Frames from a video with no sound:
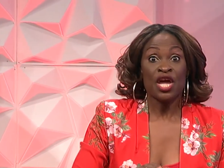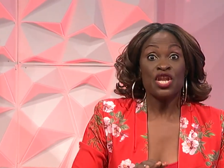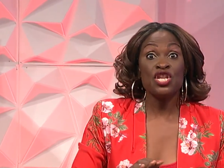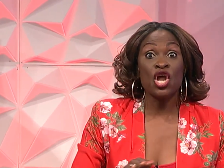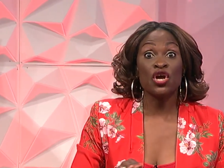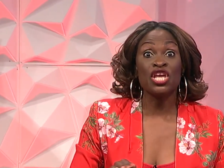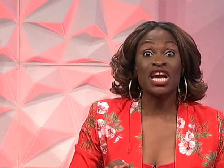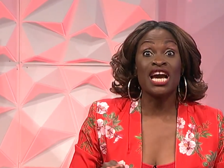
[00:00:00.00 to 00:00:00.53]

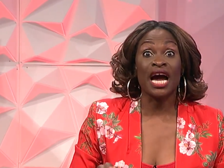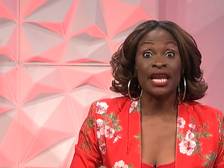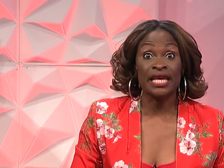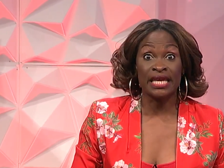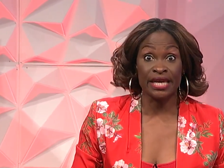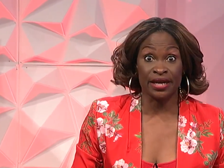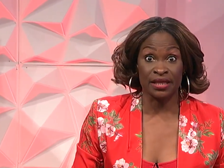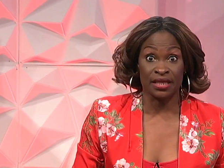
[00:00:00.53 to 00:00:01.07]
Now you gotta
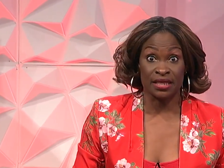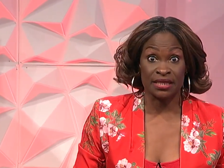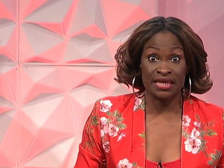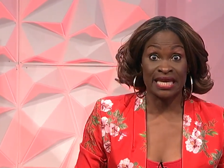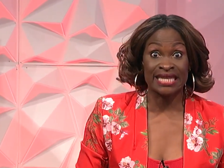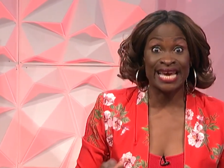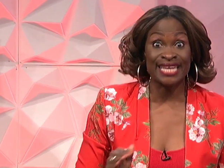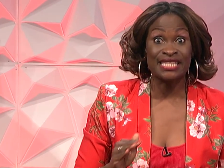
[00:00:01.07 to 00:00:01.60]
hear this.
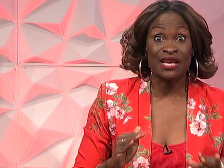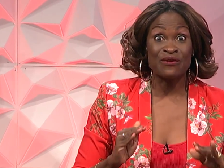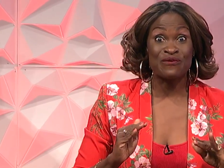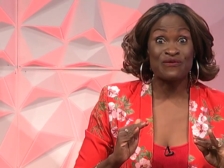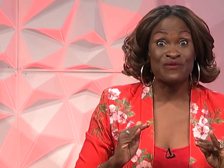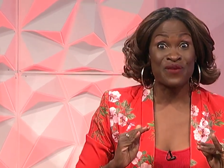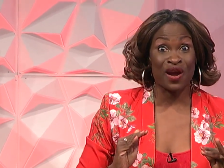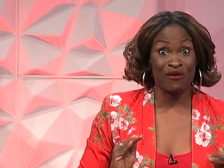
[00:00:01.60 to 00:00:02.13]
It gets
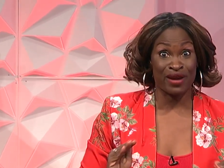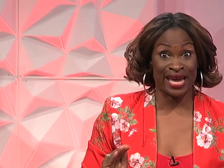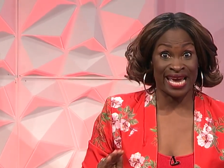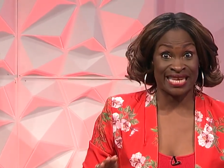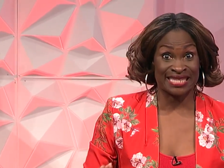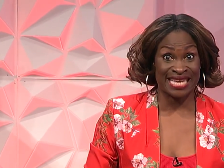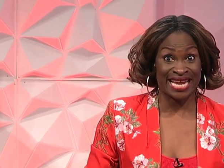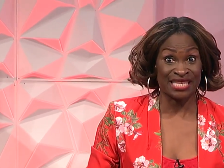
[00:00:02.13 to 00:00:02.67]
very
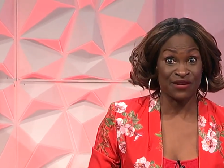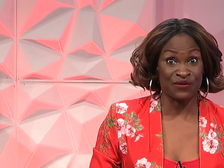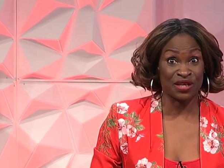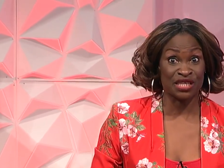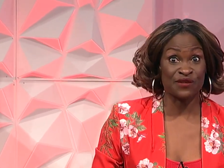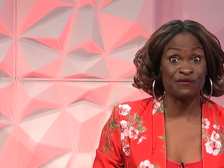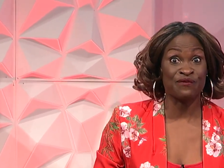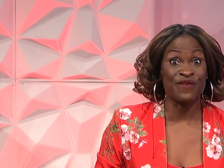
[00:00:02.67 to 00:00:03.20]
exciting for
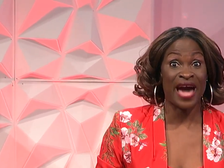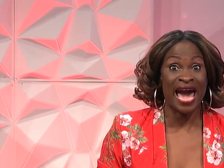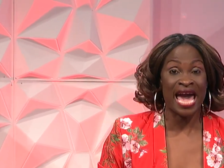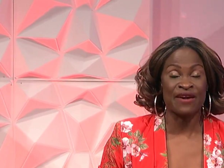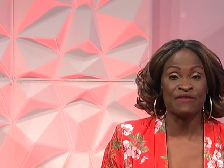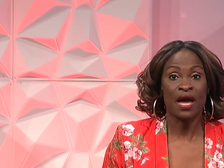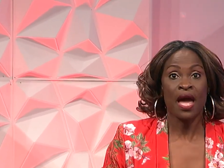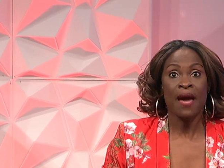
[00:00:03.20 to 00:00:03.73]
this
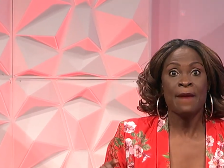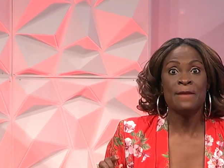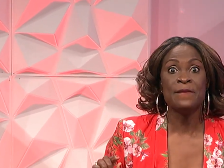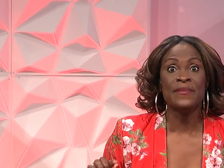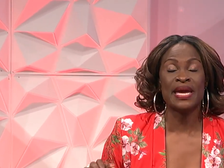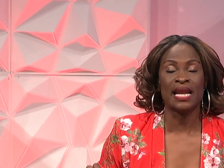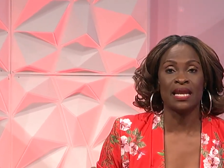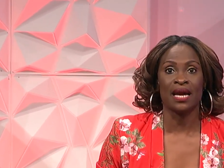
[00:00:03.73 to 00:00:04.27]
$5
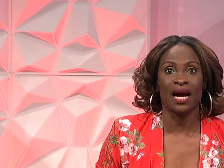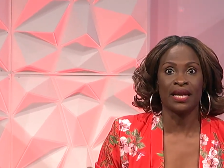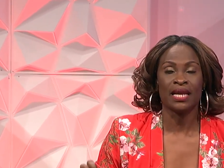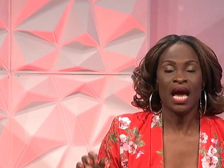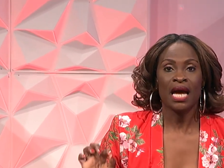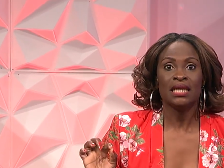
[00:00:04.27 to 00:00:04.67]
million